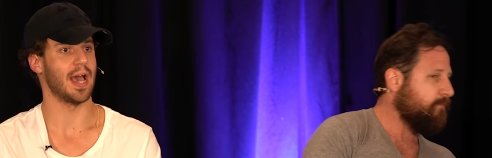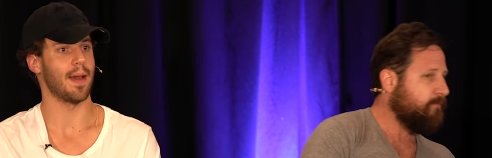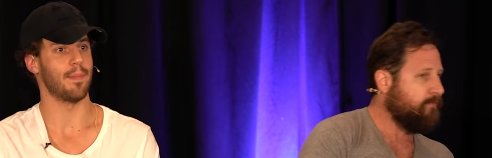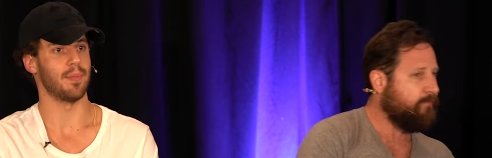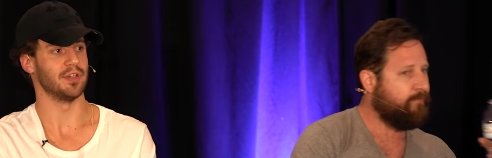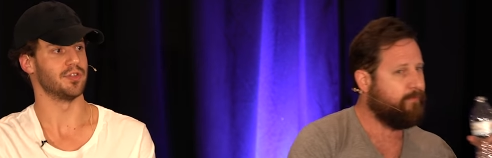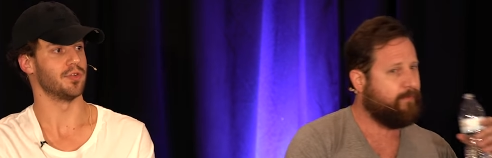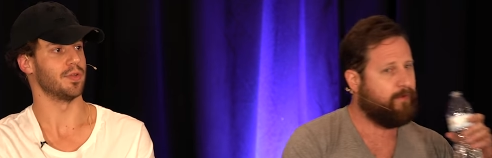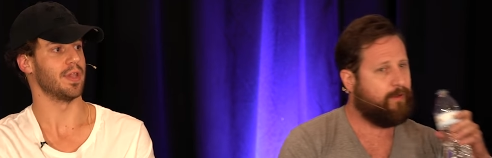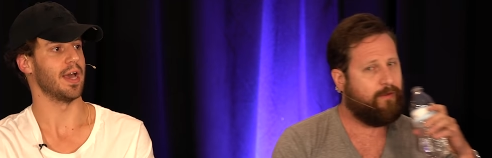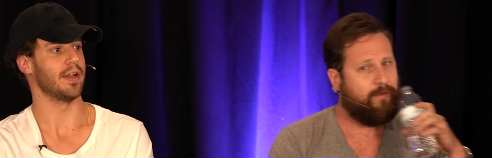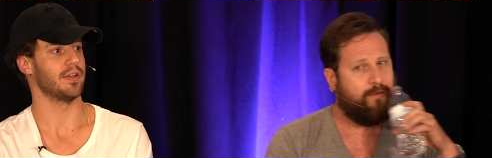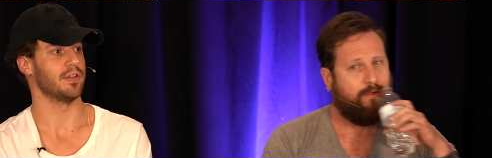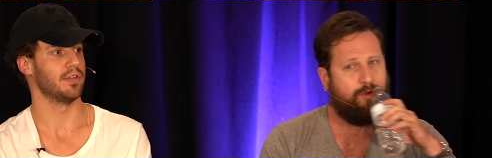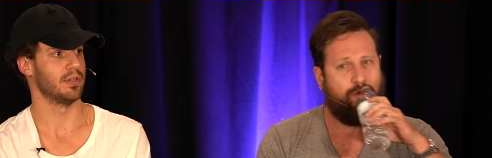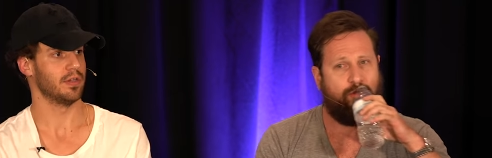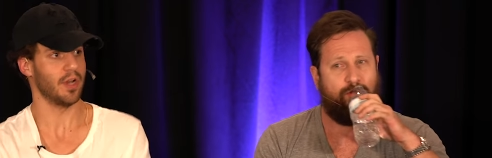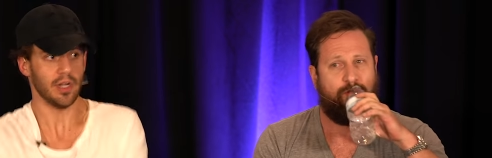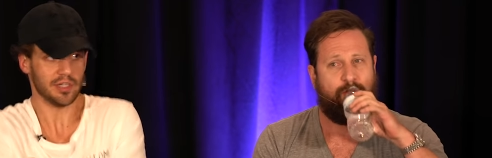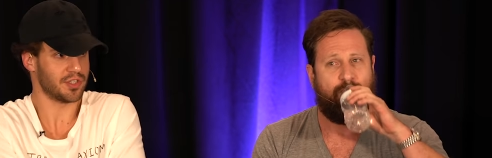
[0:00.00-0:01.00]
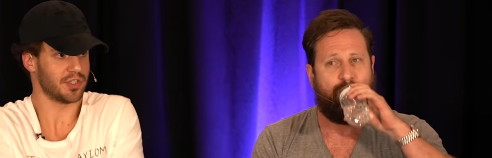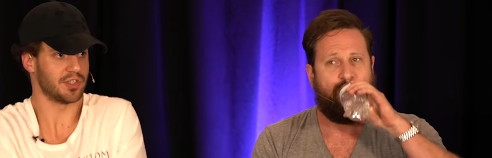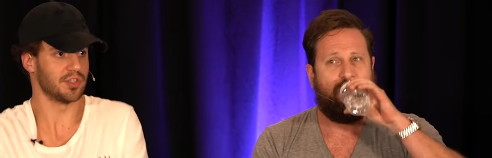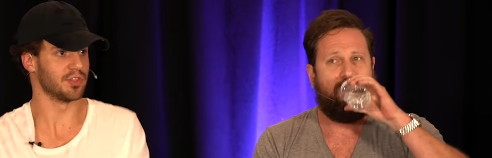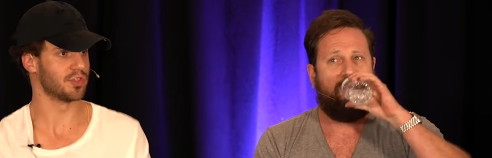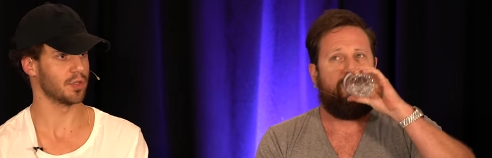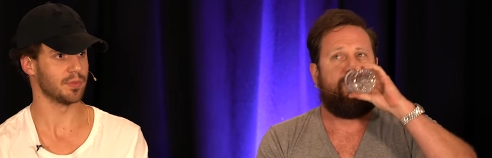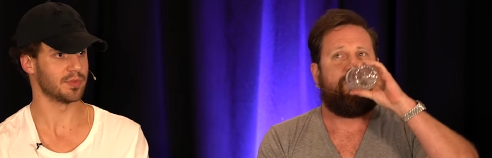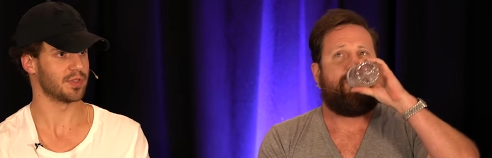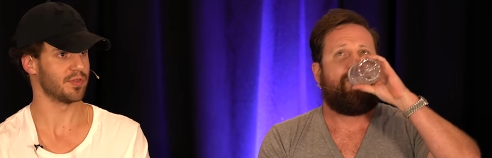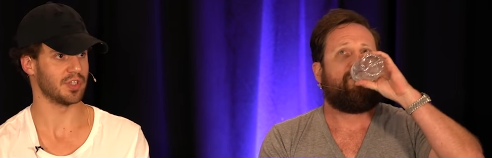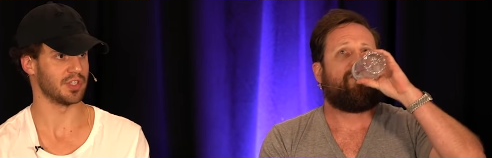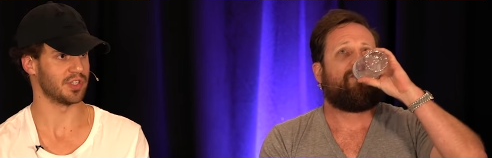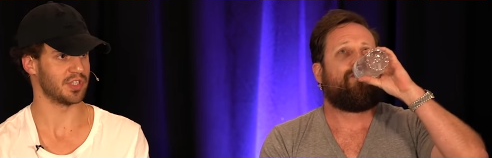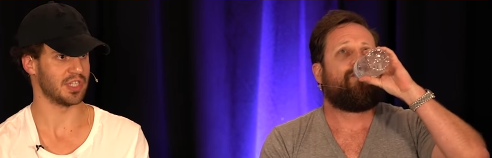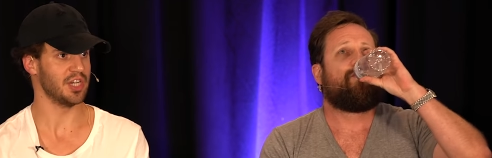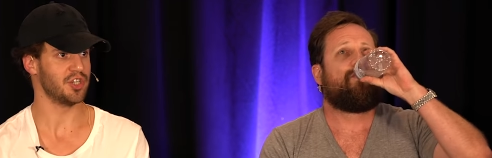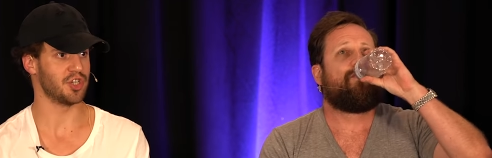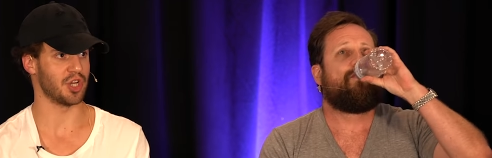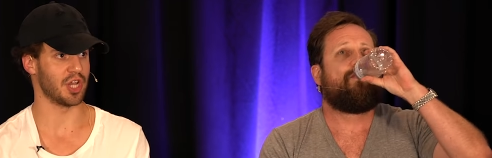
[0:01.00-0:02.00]
Speaker 1: tap into that. Not just in terms of just
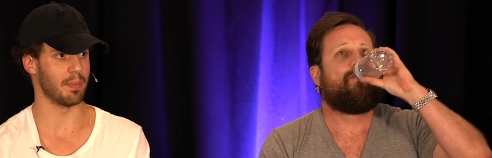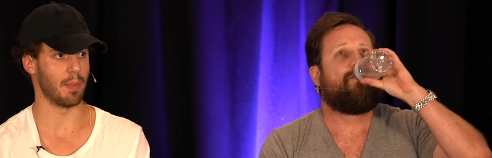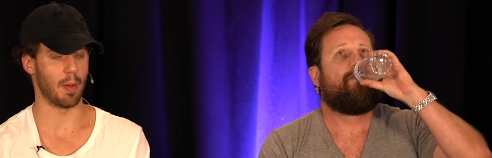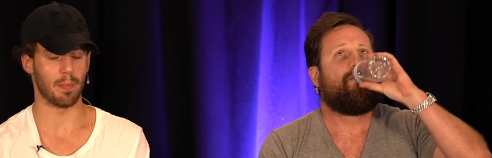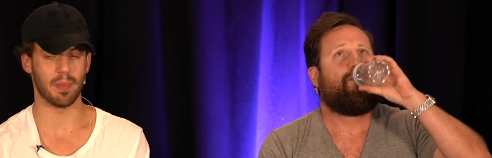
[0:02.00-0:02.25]
teaching it,